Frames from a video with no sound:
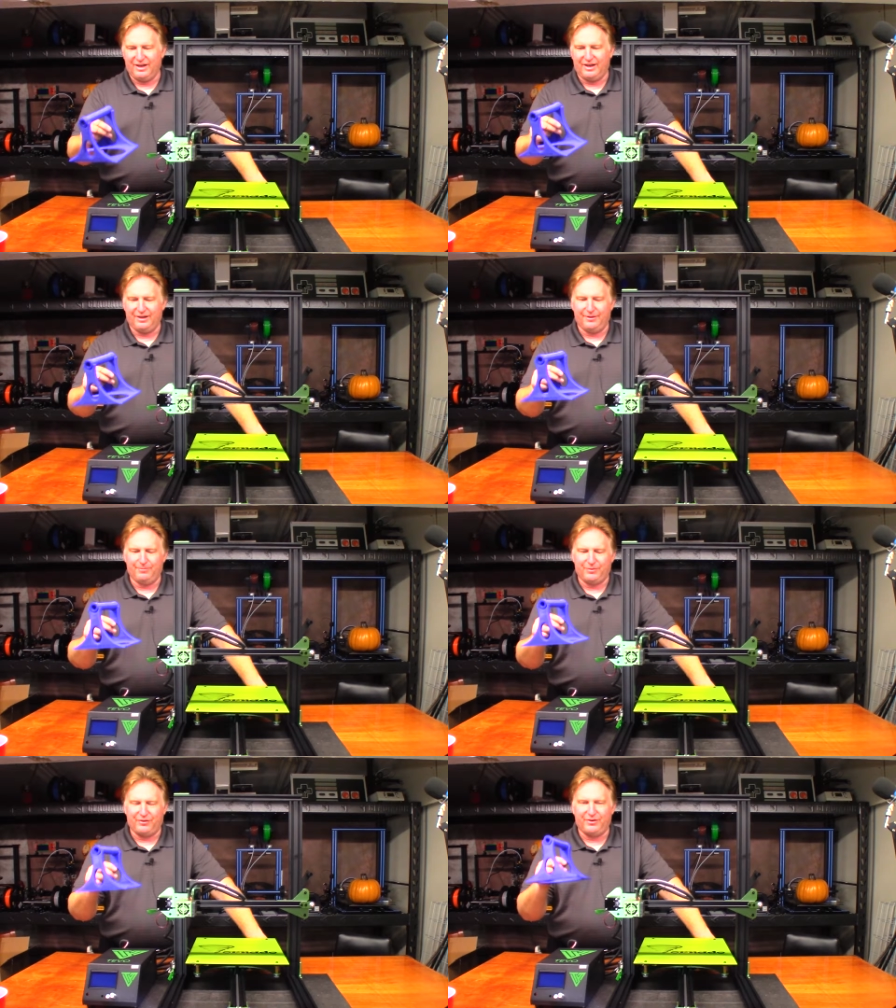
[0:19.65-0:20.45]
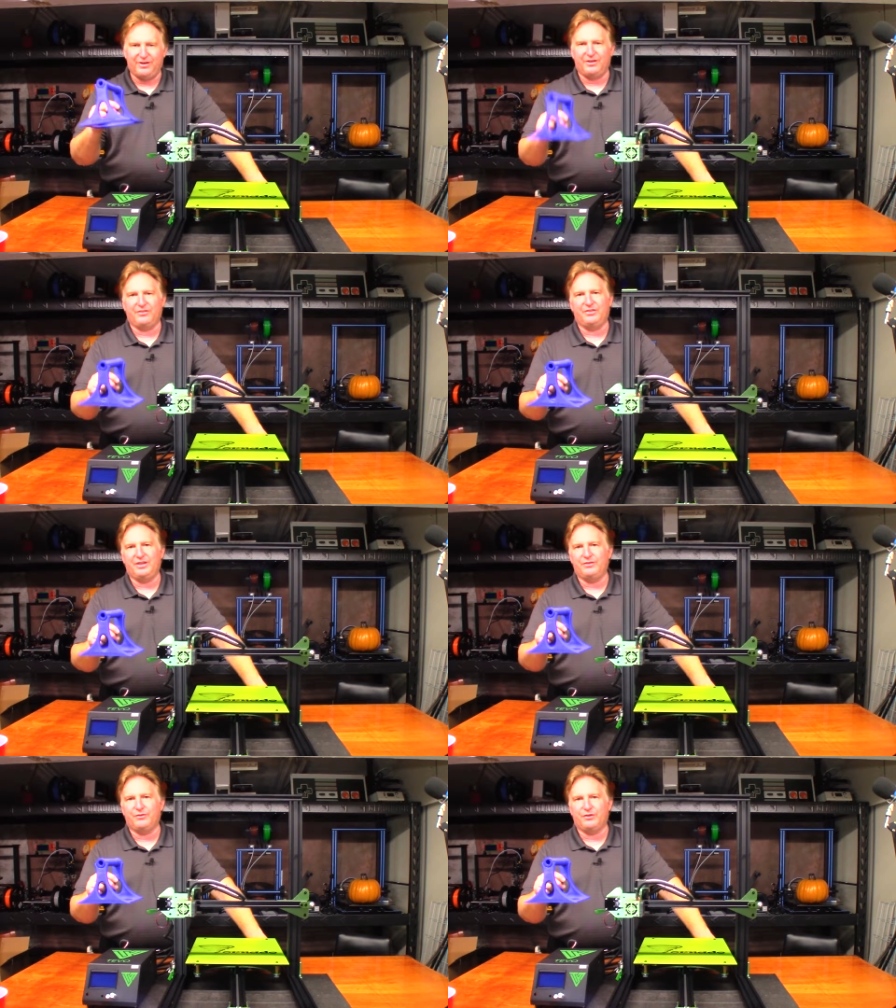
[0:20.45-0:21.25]
Um, I found it on
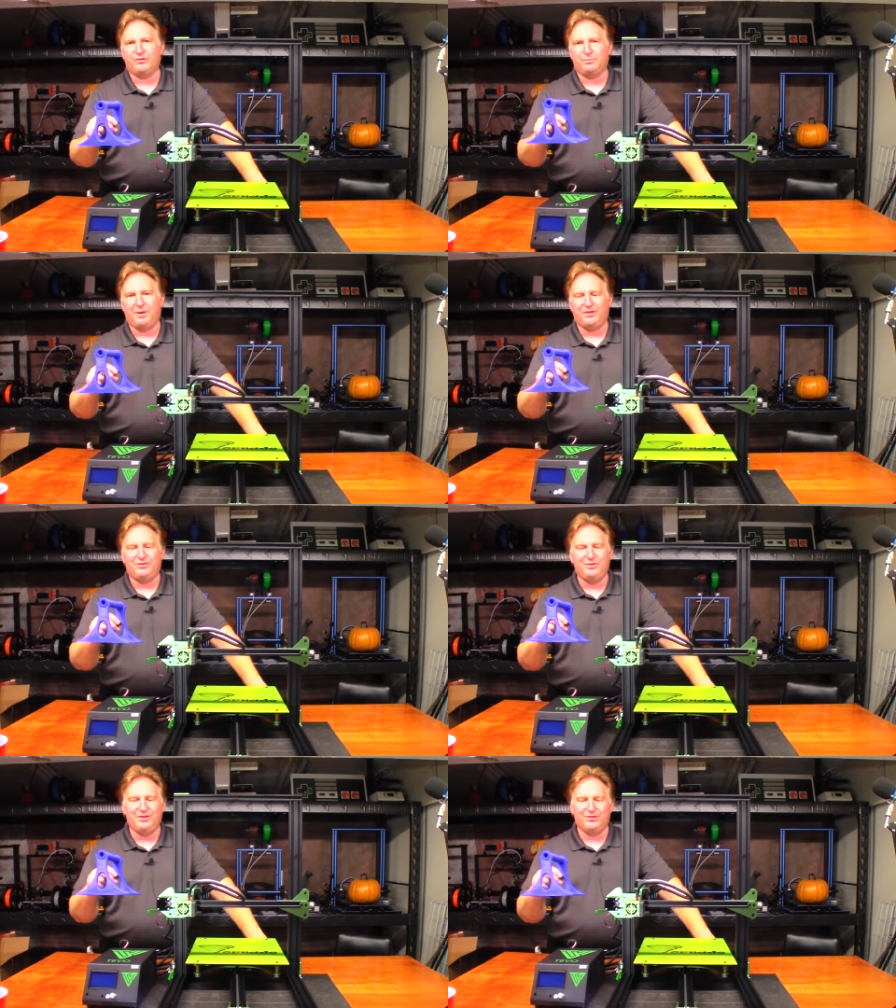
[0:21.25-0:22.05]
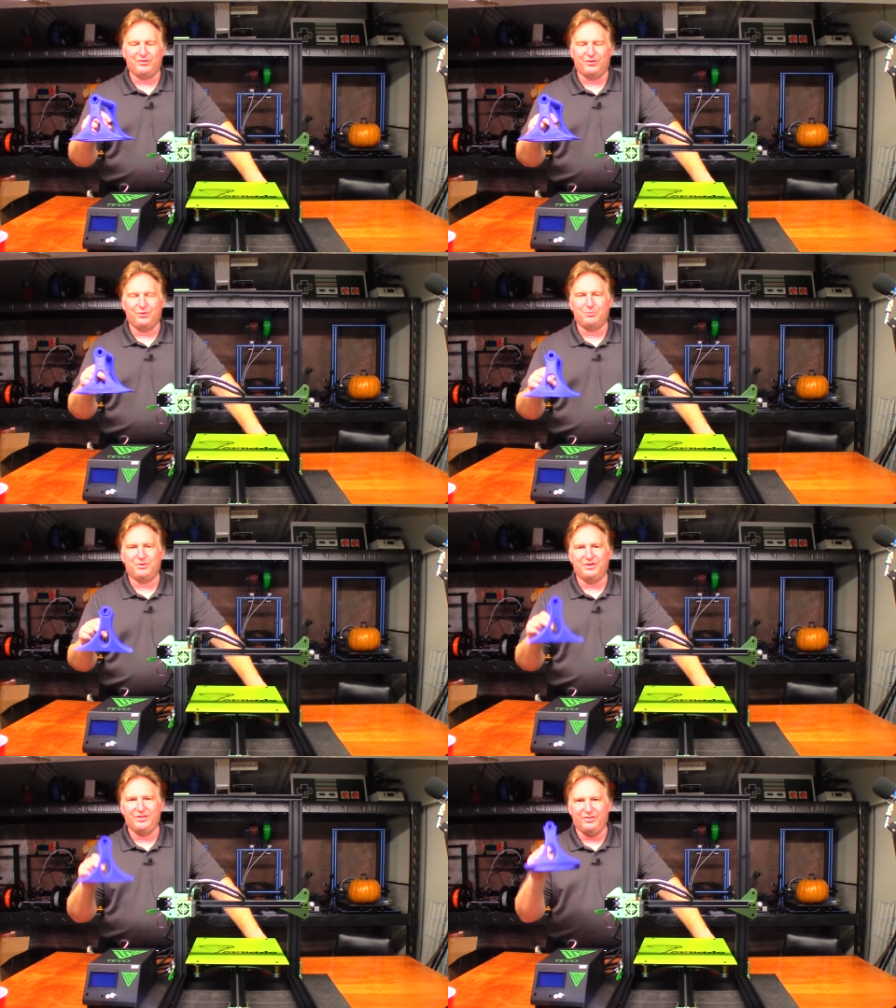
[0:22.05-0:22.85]
Thingiverse about two years ago and
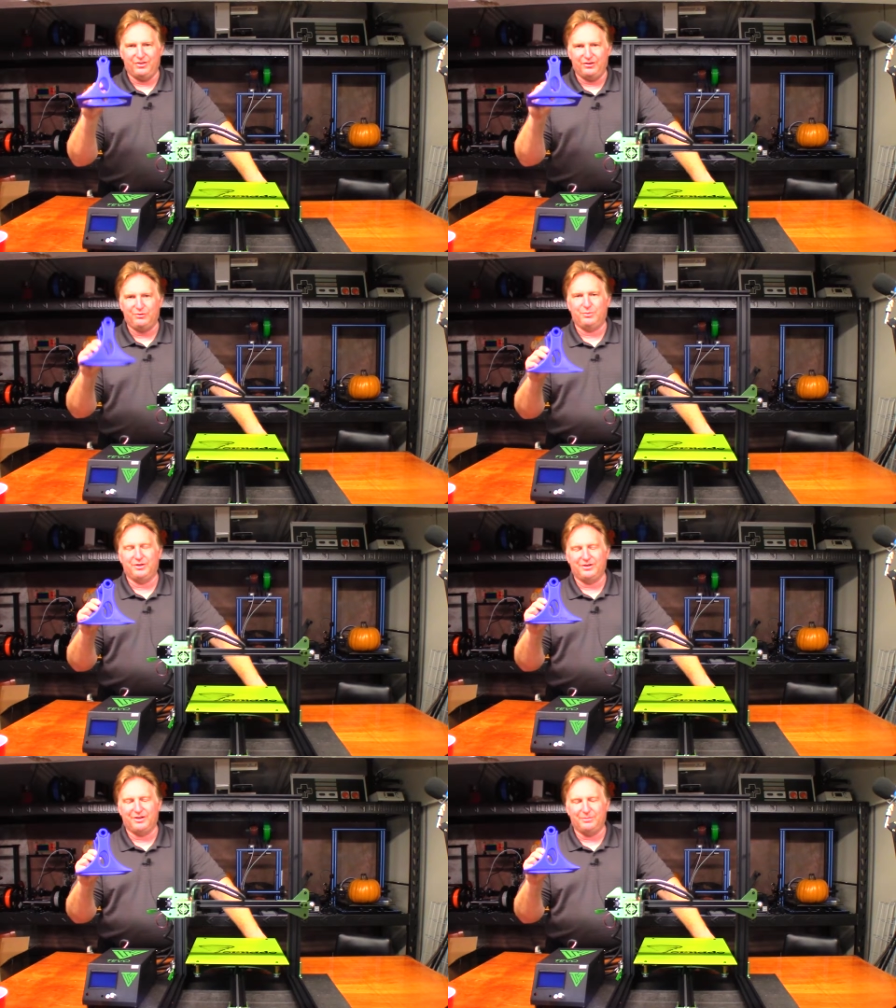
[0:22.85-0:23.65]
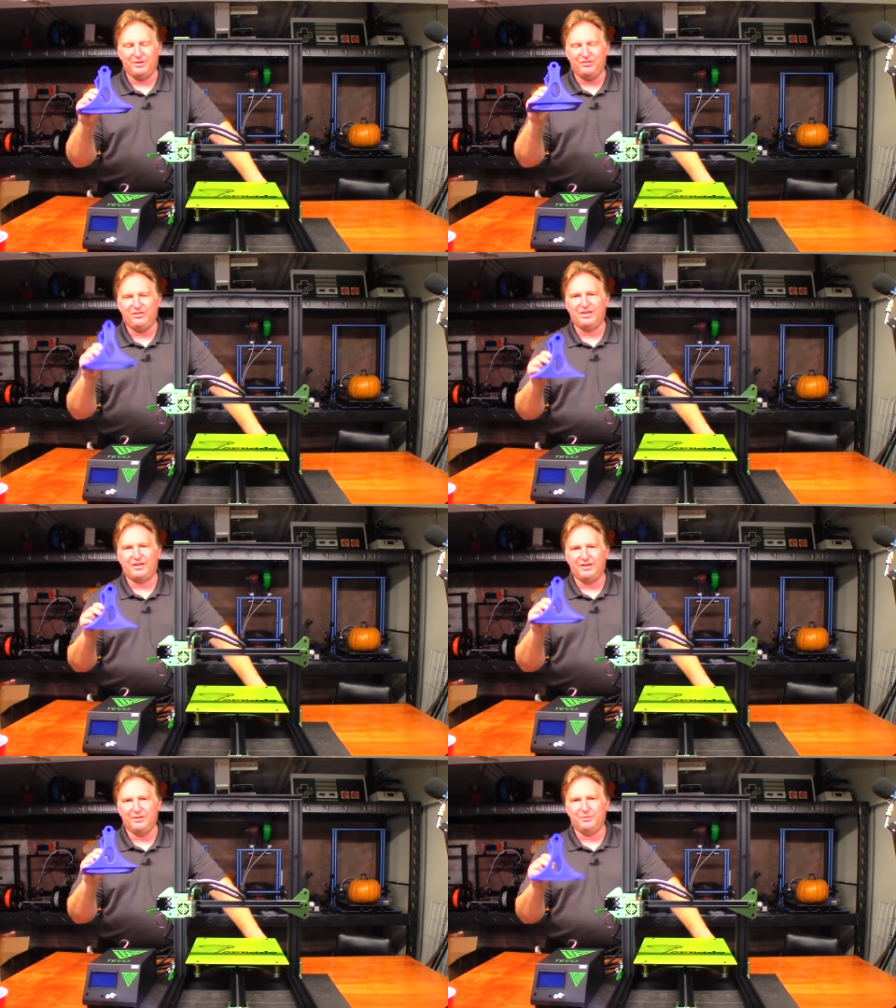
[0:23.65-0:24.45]
printed this one on my
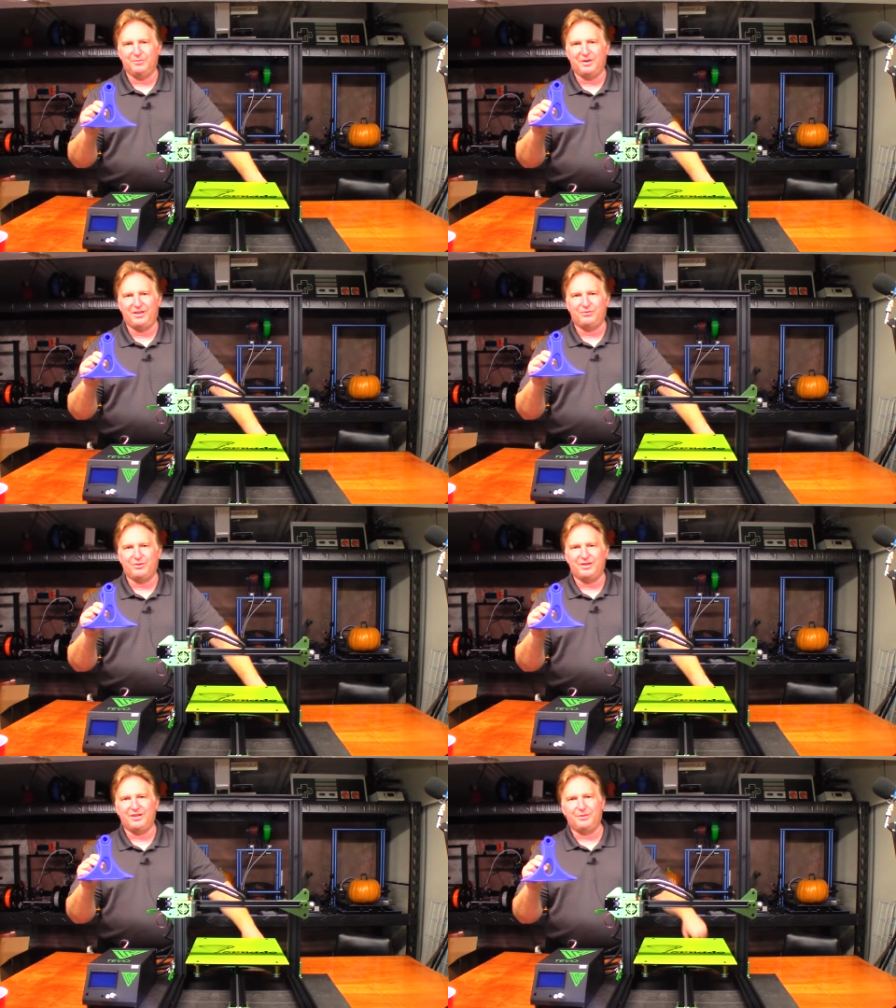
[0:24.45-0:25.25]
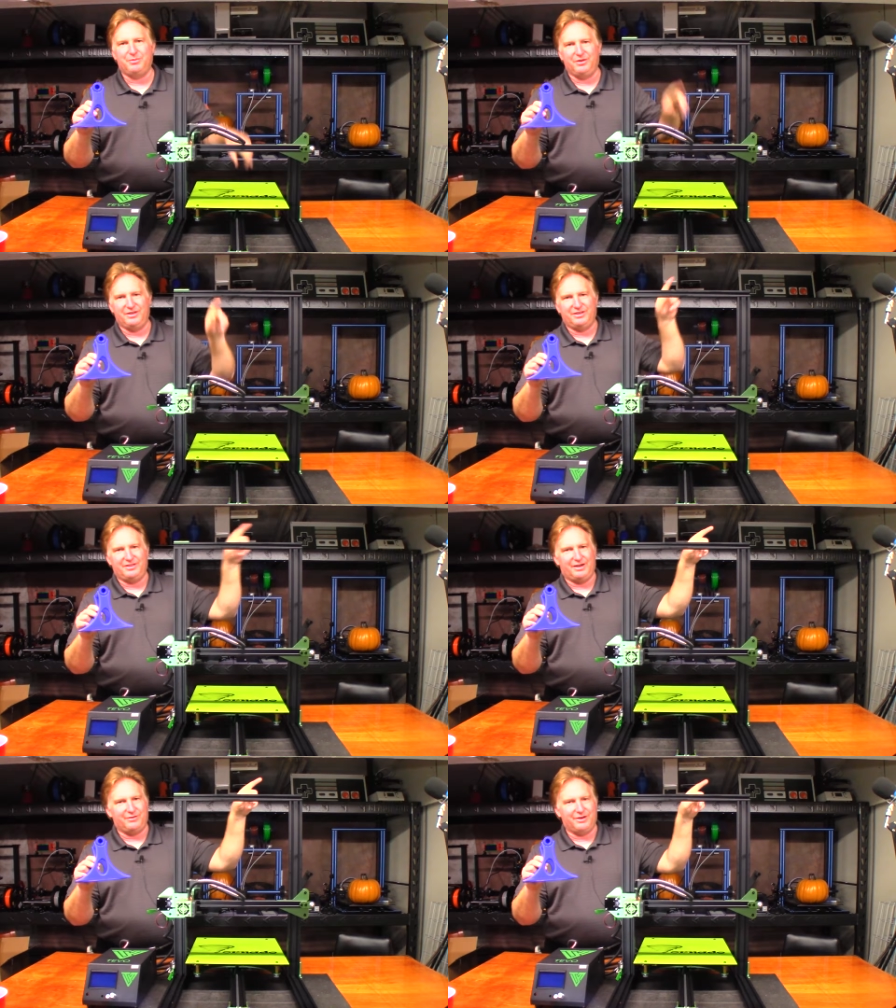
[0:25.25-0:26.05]
Geeetech Aluminum i3. I'll put a link to
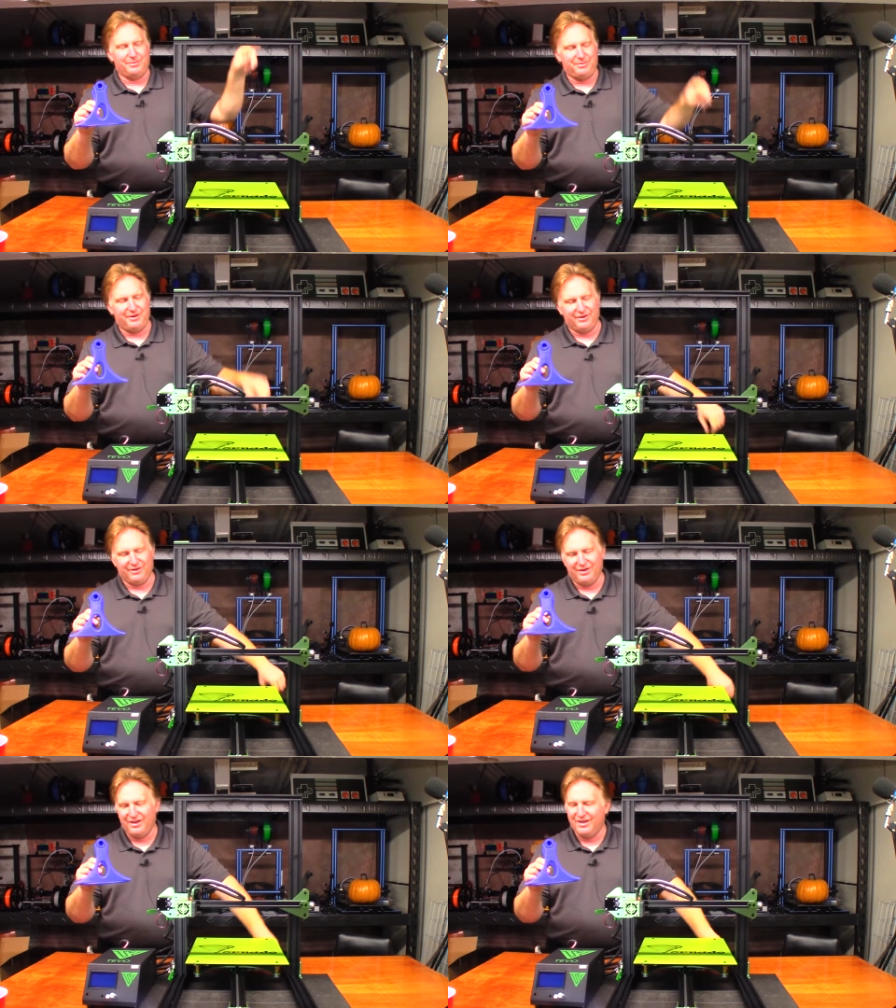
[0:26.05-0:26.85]
that right up here.